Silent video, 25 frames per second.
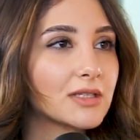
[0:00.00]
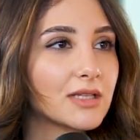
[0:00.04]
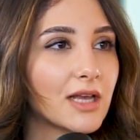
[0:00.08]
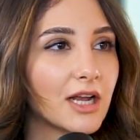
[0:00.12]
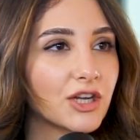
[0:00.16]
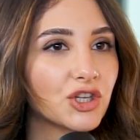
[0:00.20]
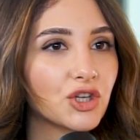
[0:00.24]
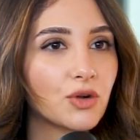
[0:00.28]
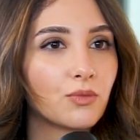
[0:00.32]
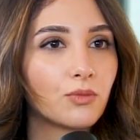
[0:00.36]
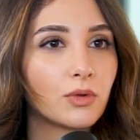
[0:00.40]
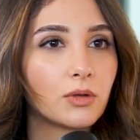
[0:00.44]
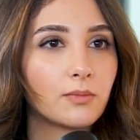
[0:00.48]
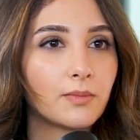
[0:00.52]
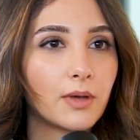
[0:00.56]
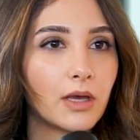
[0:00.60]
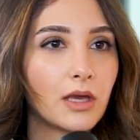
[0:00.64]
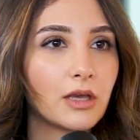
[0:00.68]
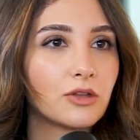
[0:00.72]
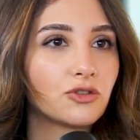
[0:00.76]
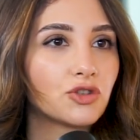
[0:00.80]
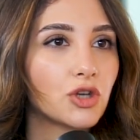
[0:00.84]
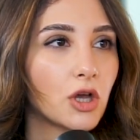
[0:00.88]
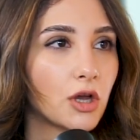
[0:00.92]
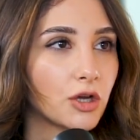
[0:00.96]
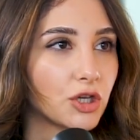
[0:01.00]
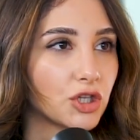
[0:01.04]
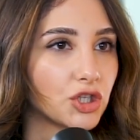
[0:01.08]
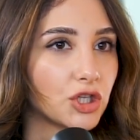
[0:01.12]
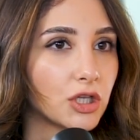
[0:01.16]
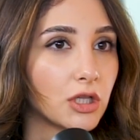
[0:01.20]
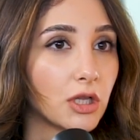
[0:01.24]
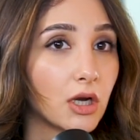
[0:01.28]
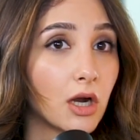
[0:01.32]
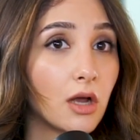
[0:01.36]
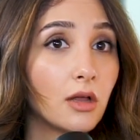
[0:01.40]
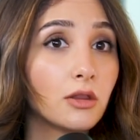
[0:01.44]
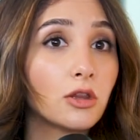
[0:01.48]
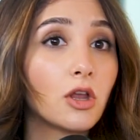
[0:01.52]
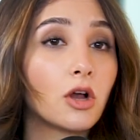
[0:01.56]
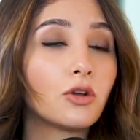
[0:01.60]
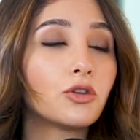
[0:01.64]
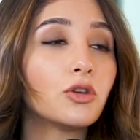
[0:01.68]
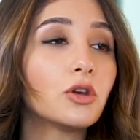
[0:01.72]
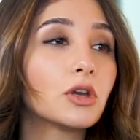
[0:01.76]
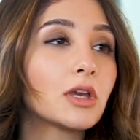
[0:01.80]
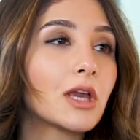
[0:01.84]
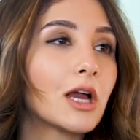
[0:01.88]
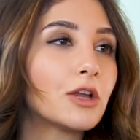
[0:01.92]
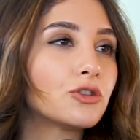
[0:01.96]
transaction will be in Turkish lira.
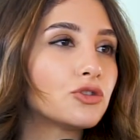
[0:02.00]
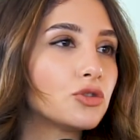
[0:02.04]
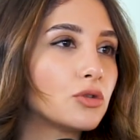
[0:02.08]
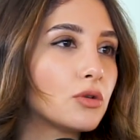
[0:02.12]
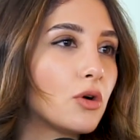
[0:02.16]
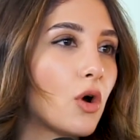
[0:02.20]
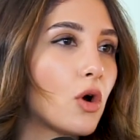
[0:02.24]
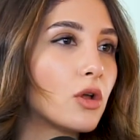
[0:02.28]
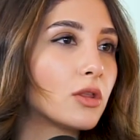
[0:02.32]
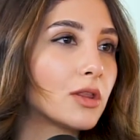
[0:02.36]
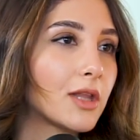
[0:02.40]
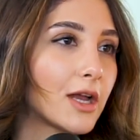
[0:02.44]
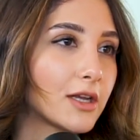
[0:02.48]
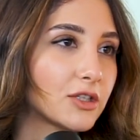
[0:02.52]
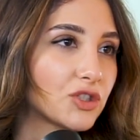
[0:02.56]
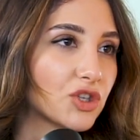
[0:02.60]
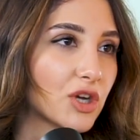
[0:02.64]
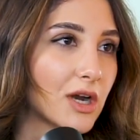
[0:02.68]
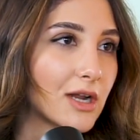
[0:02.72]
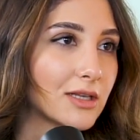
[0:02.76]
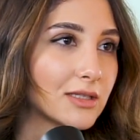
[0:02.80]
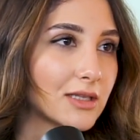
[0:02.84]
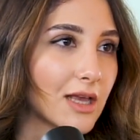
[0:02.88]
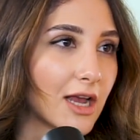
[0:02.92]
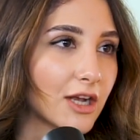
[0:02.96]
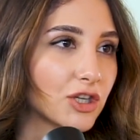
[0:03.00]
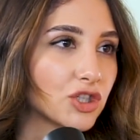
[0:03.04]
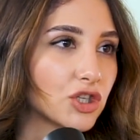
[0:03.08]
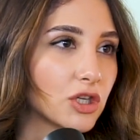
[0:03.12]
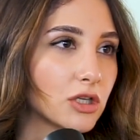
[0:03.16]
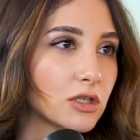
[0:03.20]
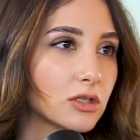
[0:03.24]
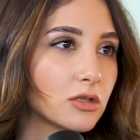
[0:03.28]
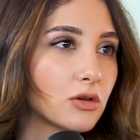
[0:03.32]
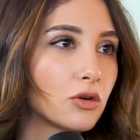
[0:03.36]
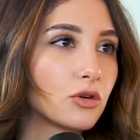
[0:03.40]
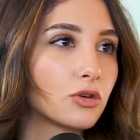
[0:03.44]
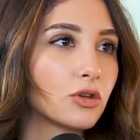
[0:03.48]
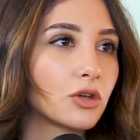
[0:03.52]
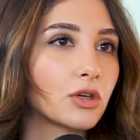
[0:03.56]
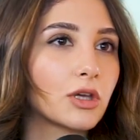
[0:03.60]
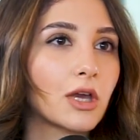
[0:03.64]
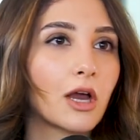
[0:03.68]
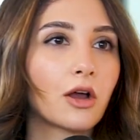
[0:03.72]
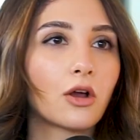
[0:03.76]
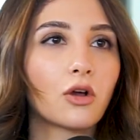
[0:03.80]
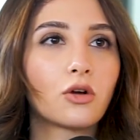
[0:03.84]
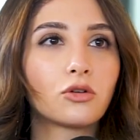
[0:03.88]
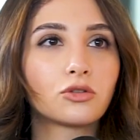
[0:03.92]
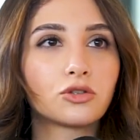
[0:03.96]
No, you can do online transactions, or you
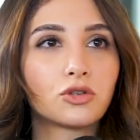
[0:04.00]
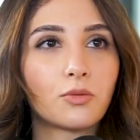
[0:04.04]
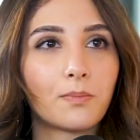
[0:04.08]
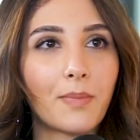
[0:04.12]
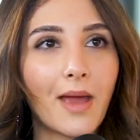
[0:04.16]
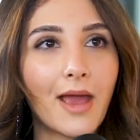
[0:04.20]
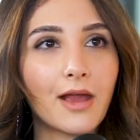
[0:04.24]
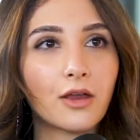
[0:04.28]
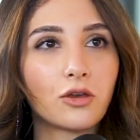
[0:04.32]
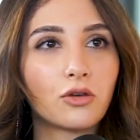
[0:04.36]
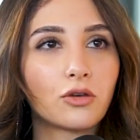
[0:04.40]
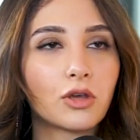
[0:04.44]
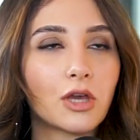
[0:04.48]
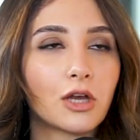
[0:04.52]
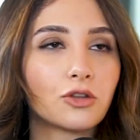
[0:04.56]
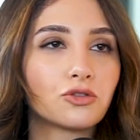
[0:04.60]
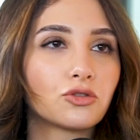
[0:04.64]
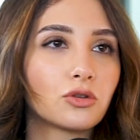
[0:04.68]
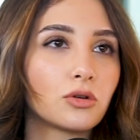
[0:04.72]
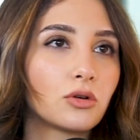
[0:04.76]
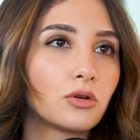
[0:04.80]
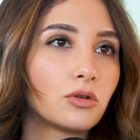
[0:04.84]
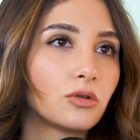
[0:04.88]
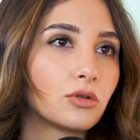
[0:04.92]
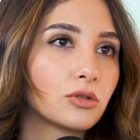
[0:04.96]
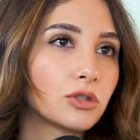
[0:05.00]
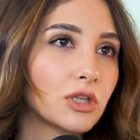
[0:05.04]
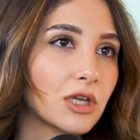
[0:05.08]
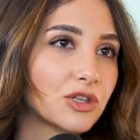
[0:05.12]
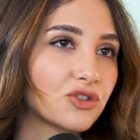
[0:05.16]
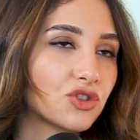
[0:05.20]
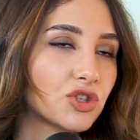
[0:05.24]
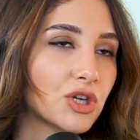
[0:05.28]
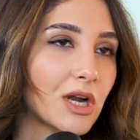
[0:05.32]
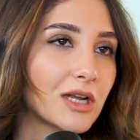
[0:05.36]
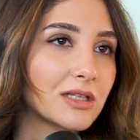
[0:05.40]
can go to bank. You can do the